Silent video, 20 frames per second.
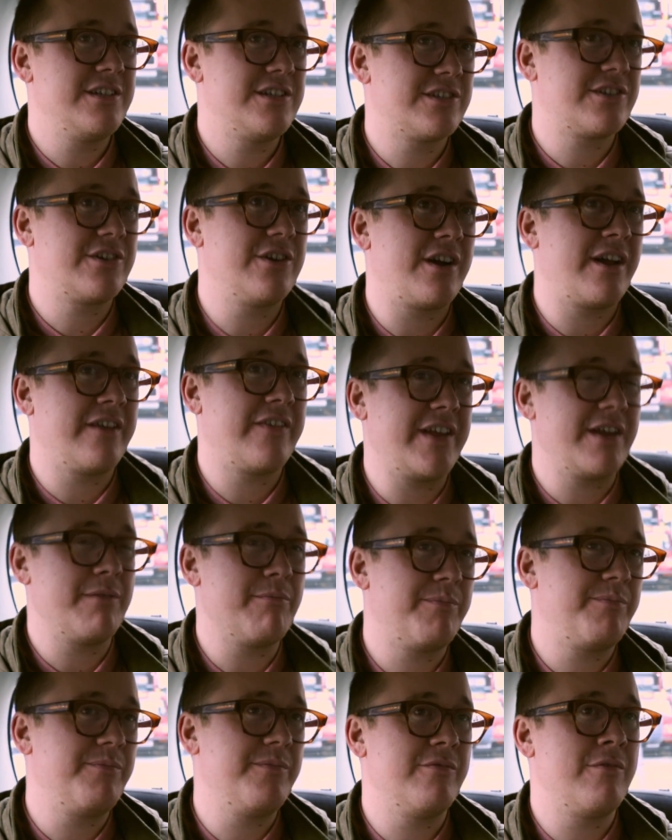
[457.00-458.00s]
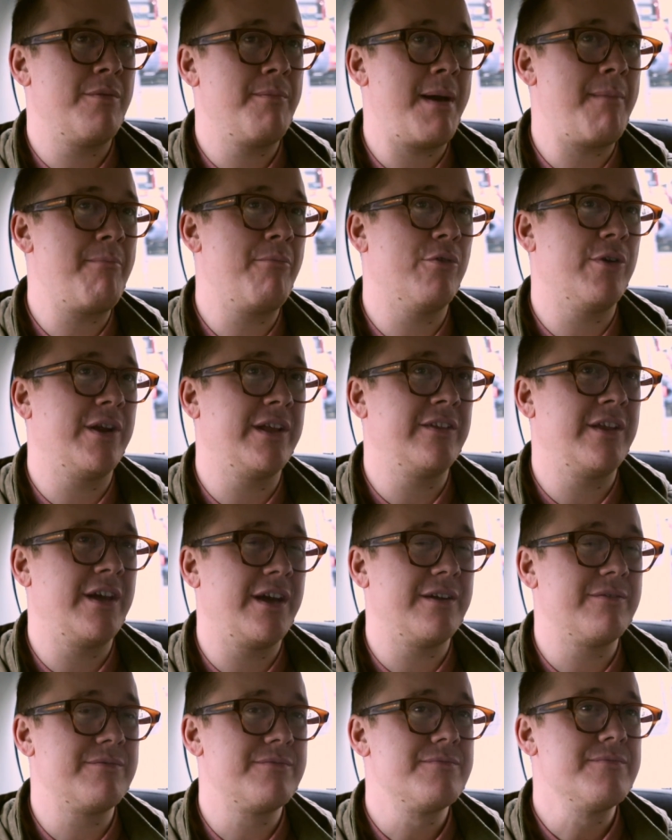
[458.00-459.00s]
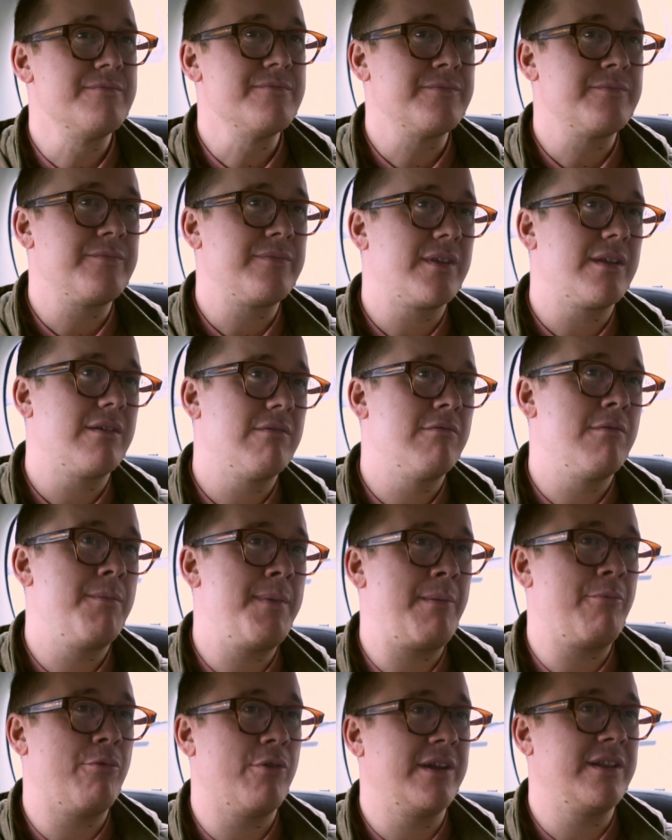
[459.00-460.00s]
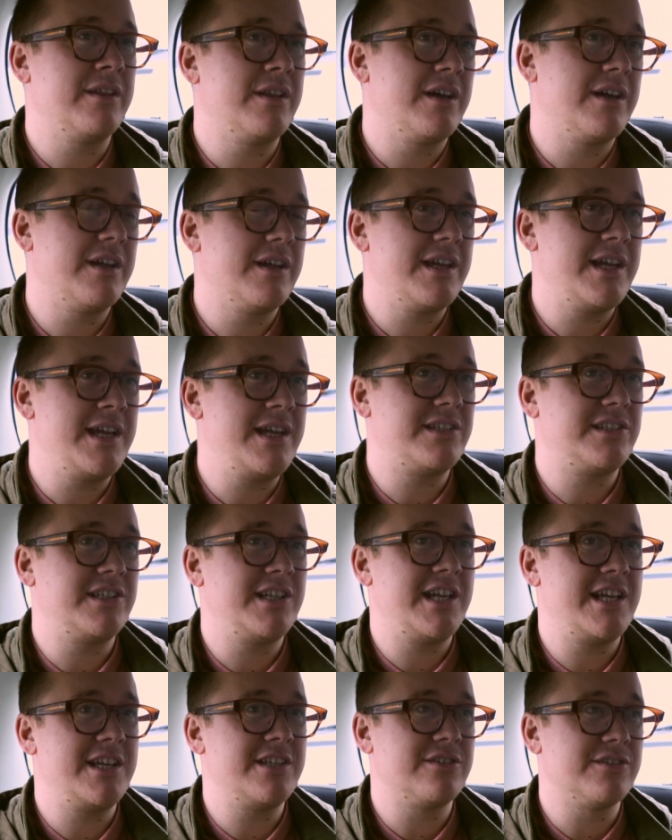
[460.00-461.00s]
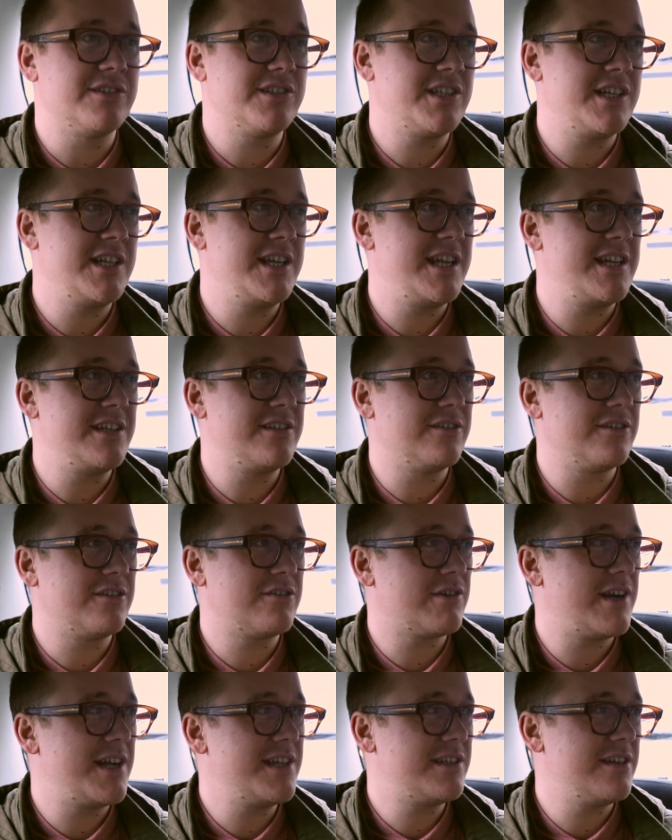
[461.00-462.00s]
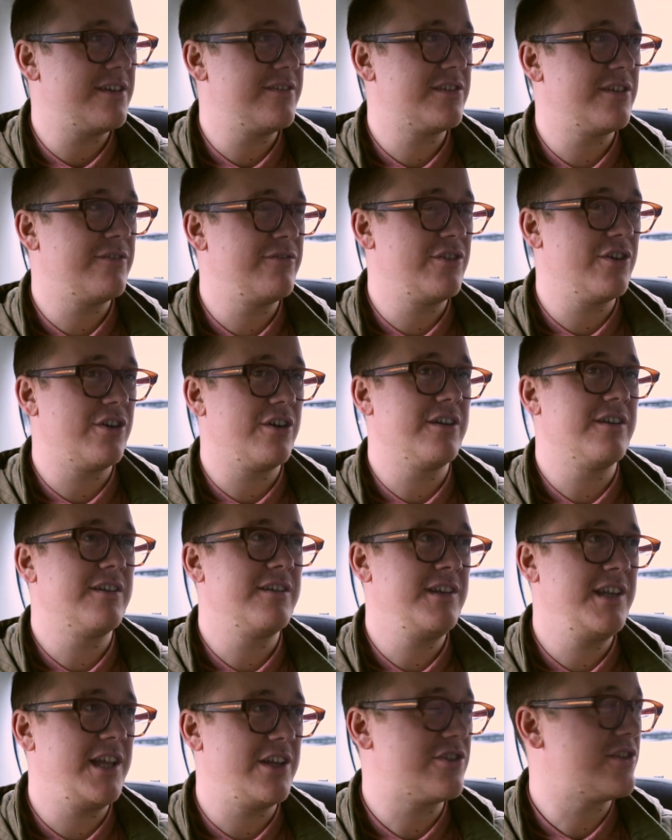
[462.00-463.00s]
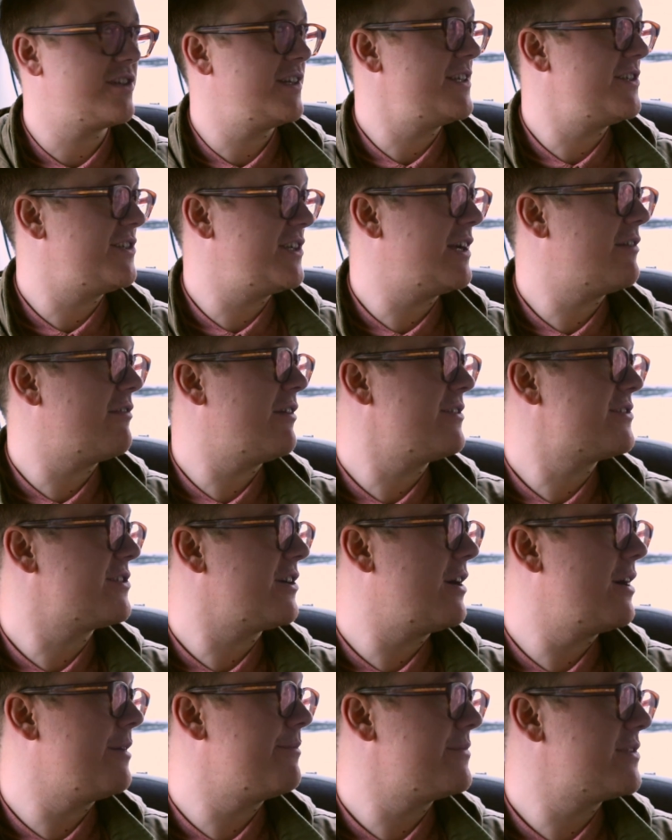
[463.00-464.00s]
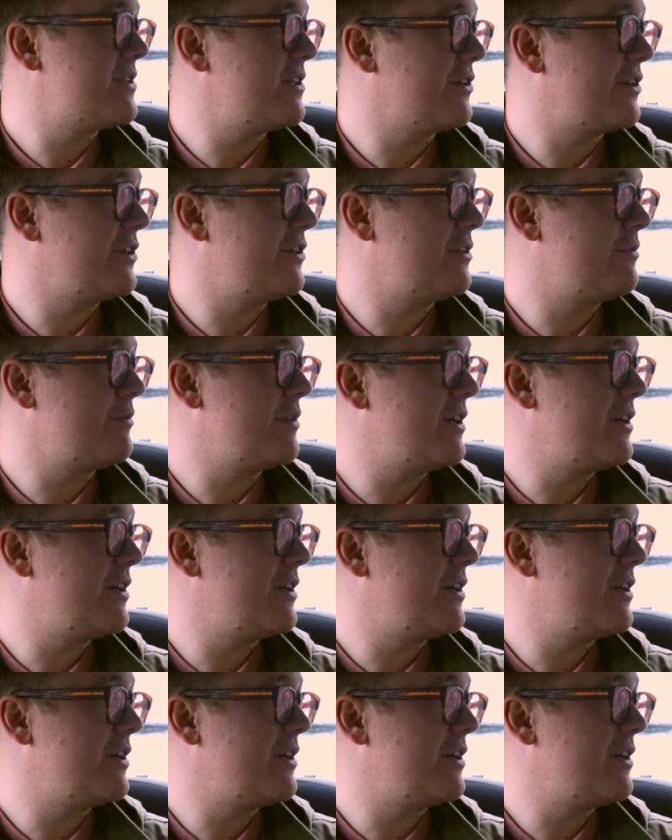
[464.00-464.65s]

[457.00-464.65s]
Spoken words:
You just got, I think, remembering that ECDs or CDs or creatives have got literally zero time to look at your